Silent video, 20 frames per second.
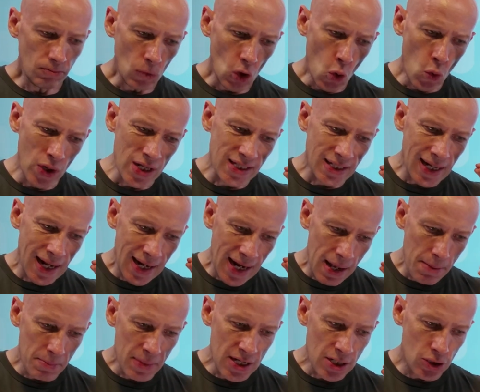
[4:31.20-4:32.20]
What it's going to
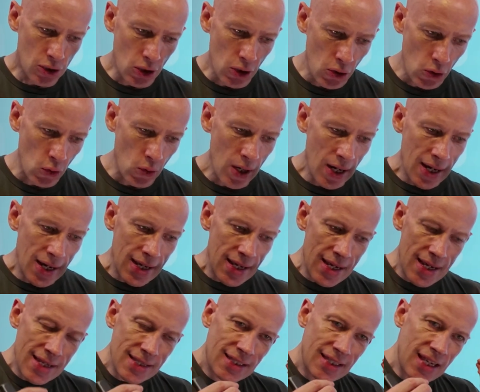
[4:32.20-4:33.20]
let me do
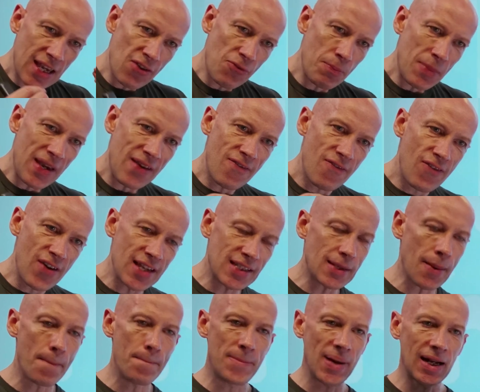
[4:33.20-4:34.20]
is give me
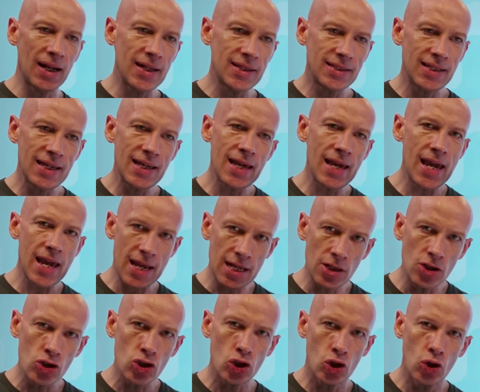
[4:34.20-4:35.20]
visibility
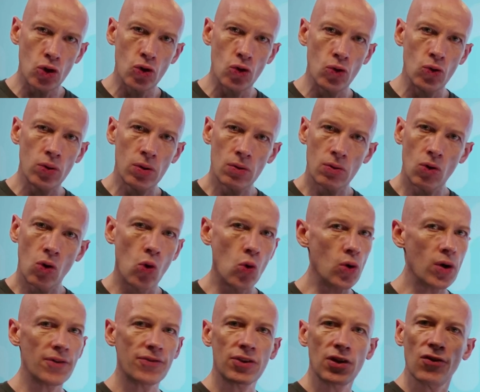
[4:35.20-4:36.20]
into
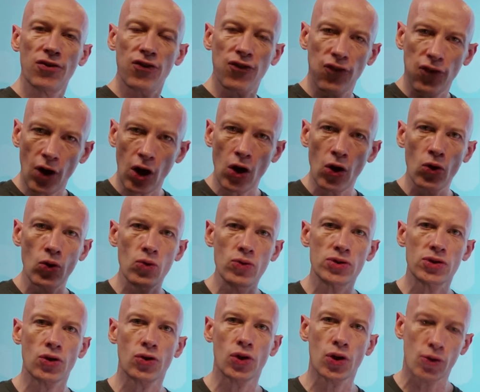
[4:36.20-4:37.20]
all of the
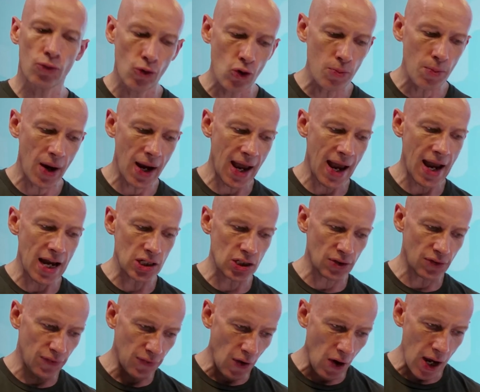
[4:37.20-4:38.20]
flows through my Azure
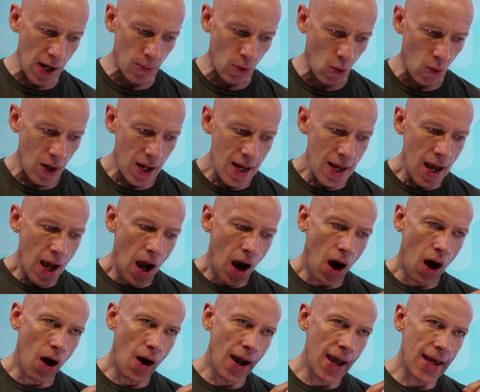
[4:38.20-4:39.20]
Firewall.
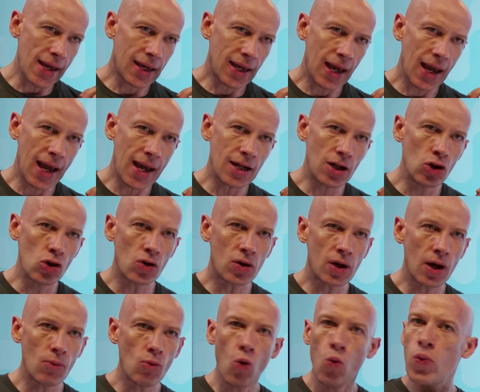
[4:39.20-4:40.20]
I can look
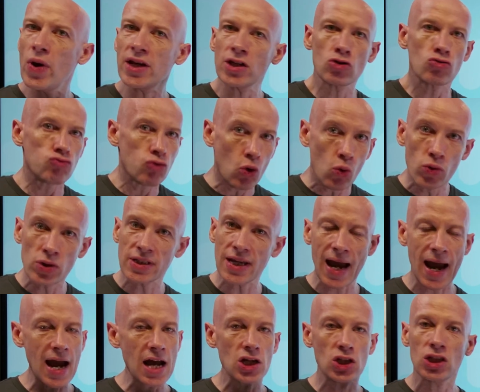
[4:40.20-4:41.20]
at, well, which rules are
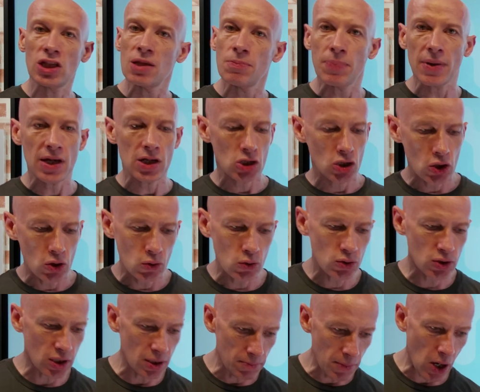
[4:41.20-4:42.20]
actually being
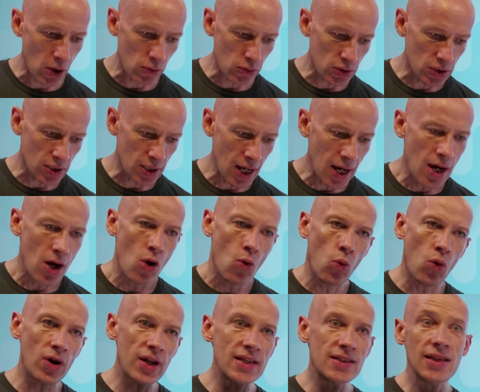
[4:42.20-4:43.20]
used the most?
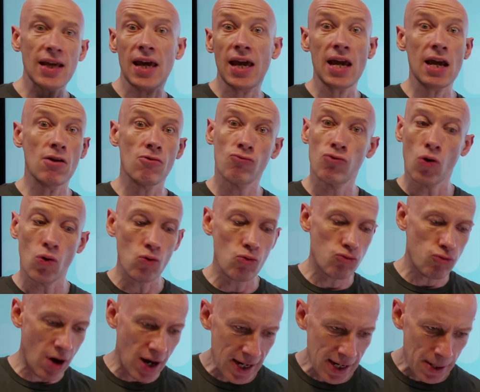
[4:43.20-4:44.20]
What is the hit rule
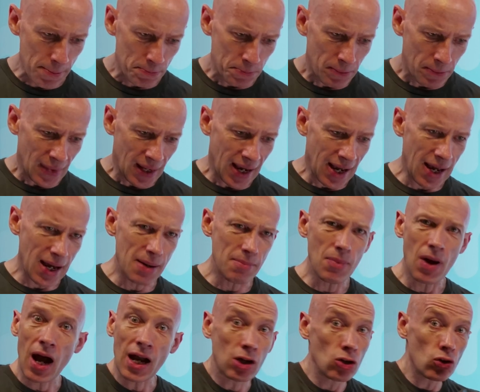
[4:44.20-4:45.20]
rate? Um,
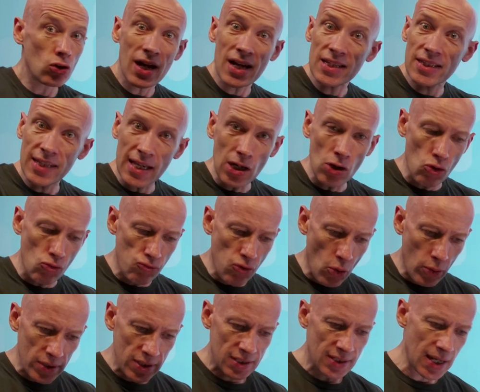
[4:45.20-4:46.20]
I can look at a single
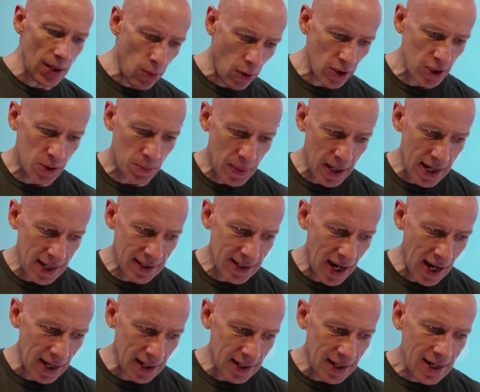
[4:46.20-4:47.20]
rule and see what's being
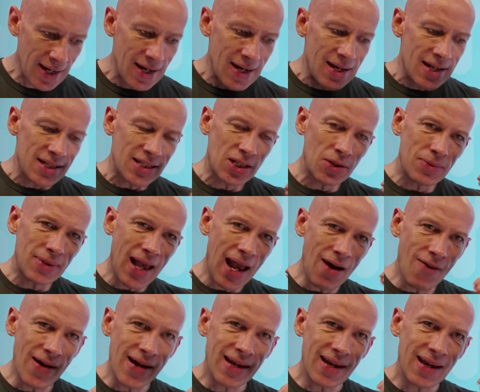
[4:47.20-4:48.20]
done. So
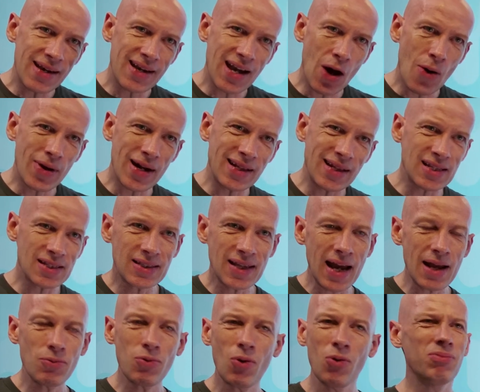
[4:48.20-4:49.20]
now I can go and
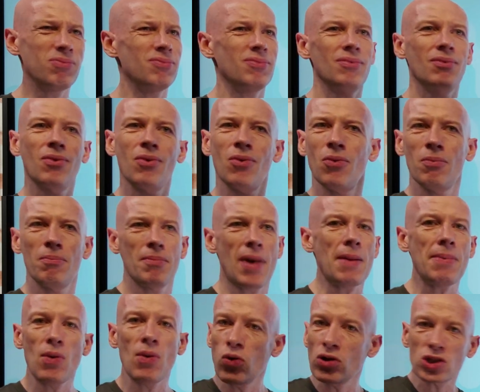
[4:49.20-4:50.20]
understand, well,
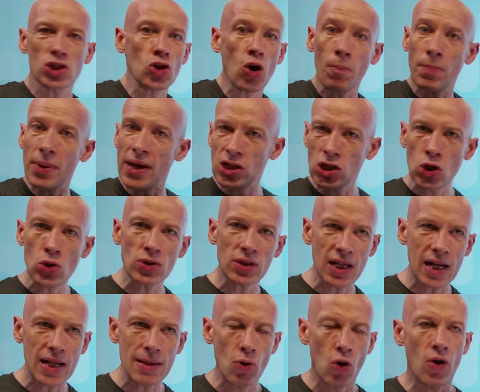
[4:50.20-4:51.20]
maybe what's not being used
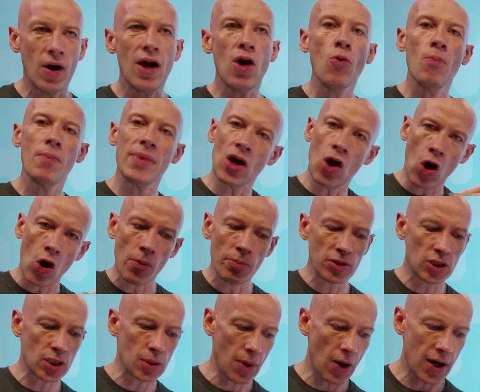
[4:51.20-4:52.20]
anymore. Help me
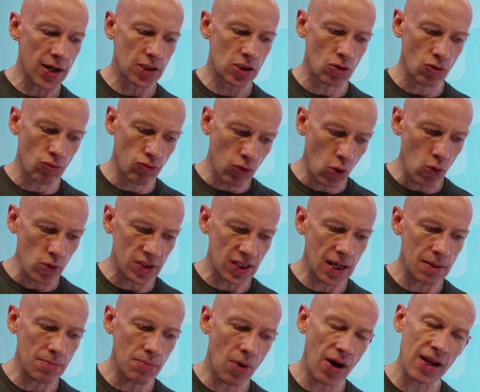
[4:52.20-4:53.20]
optimize the rules
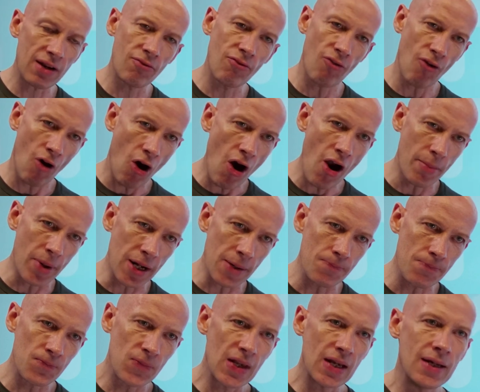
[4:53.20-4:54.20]
in my
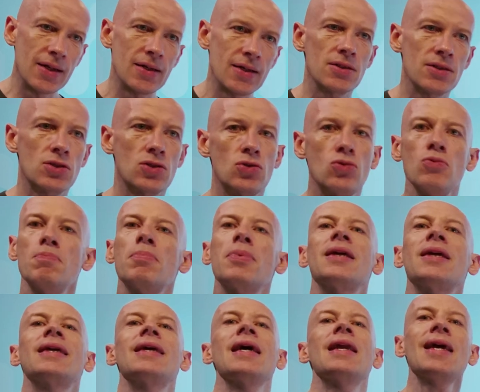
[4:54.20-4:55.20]
environment to
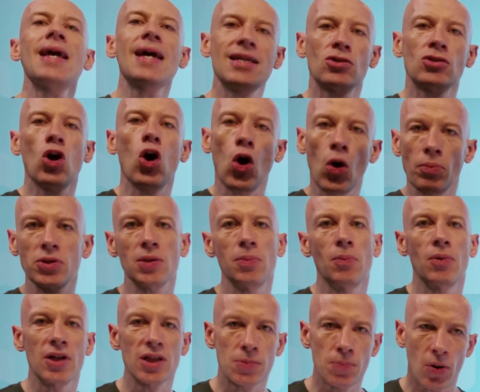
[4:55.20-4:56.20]
get it as
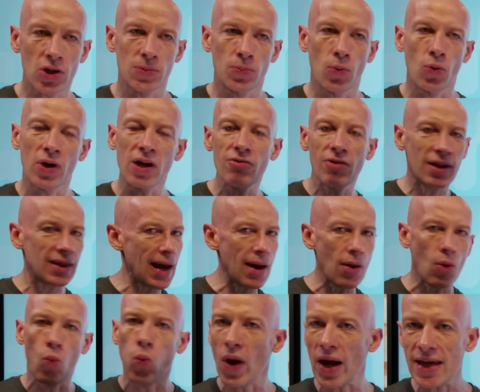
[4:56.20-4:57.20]
optimal as possible. Get rid of
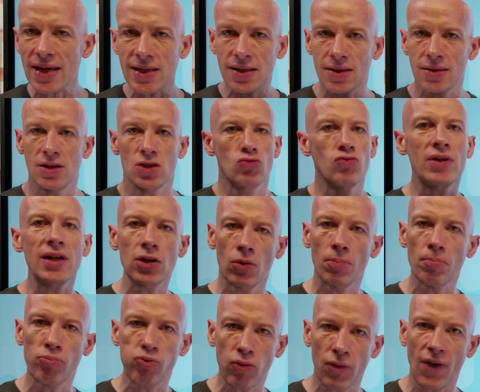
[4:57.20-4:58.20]
that waste that's really
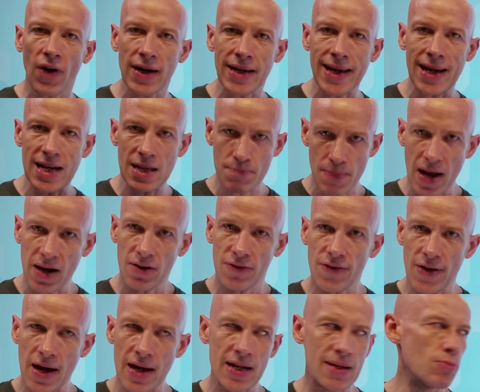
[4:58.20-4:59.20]
not providing any
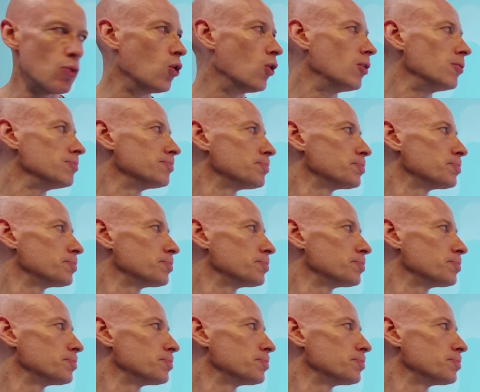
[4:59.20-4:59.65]
benefit anymore.